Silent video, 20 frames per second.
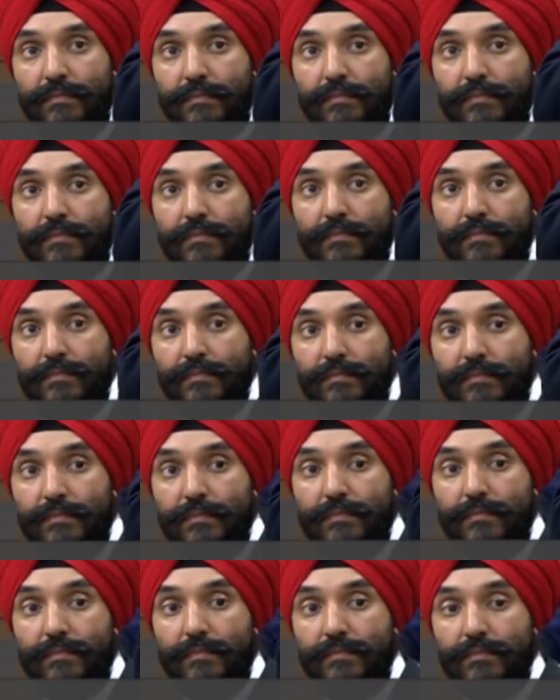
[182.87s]

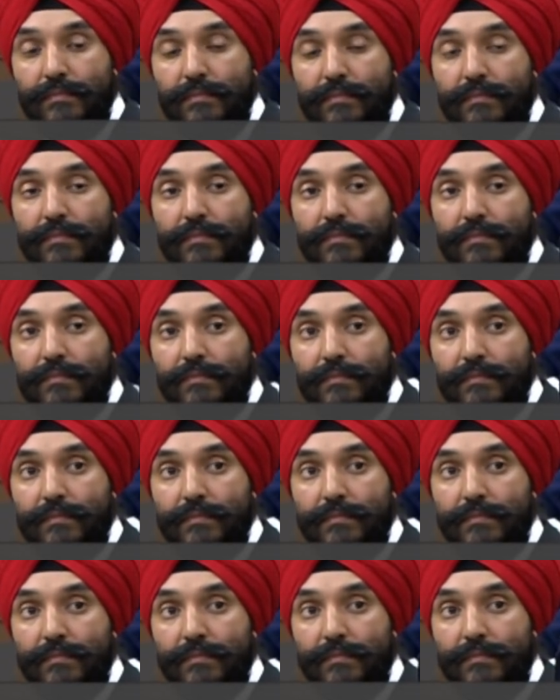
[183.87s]

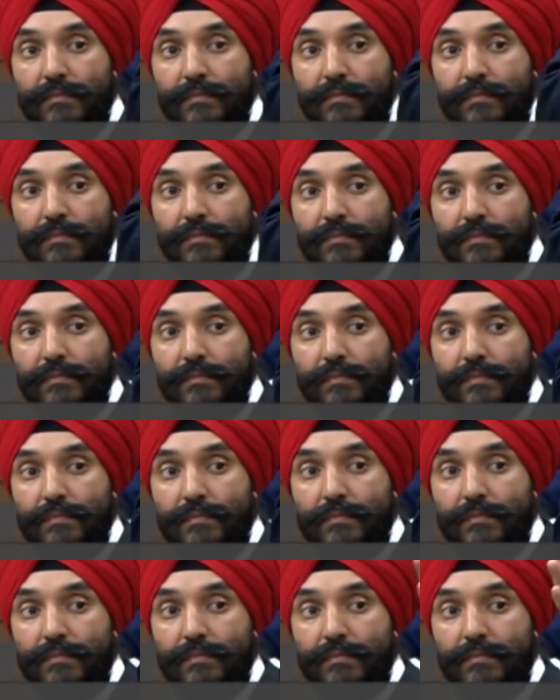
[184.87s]

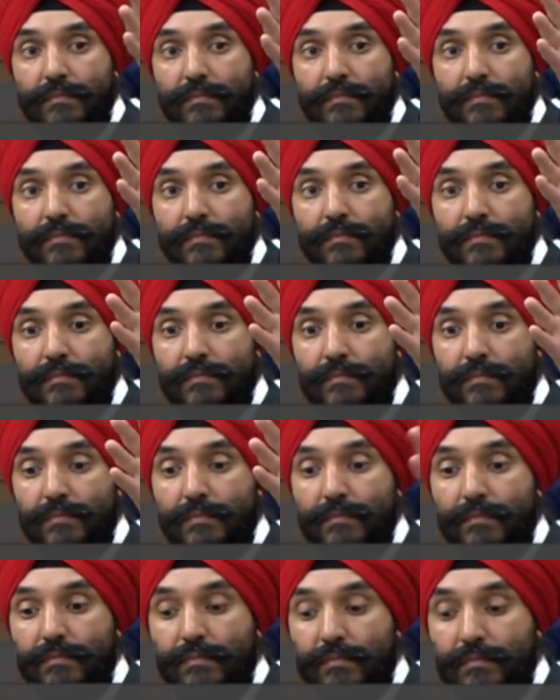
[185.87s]

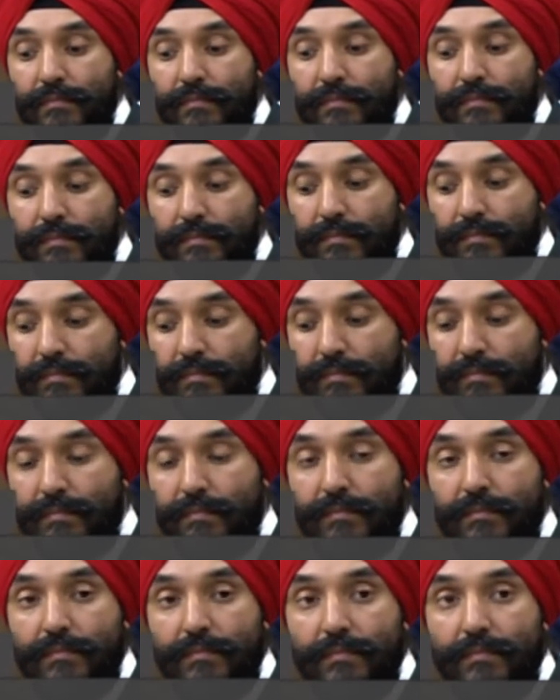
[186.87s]

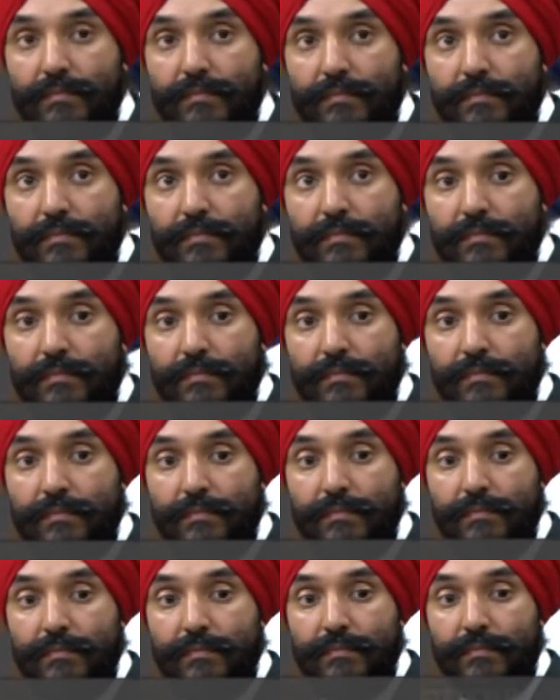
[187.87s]

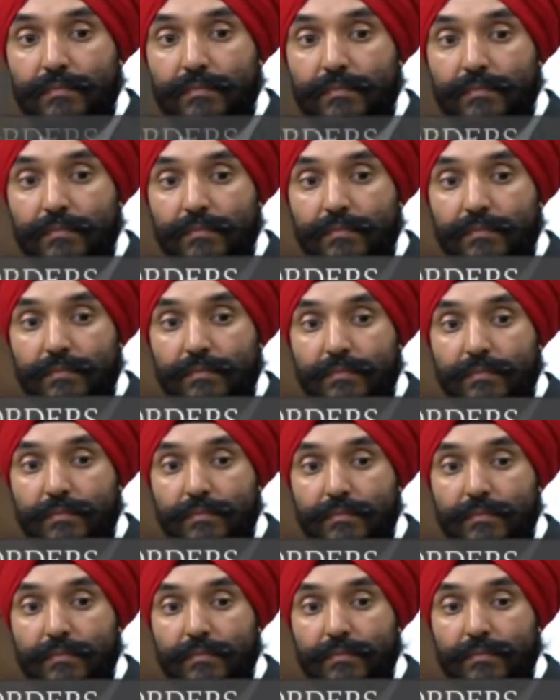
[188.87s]

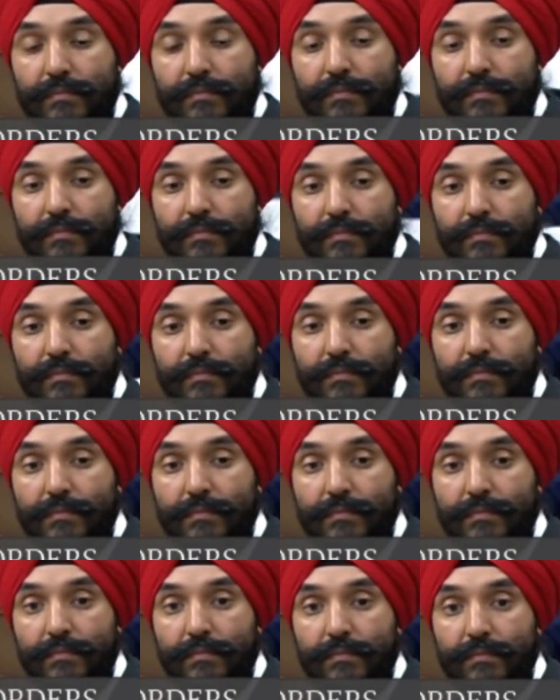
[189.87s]
(silent)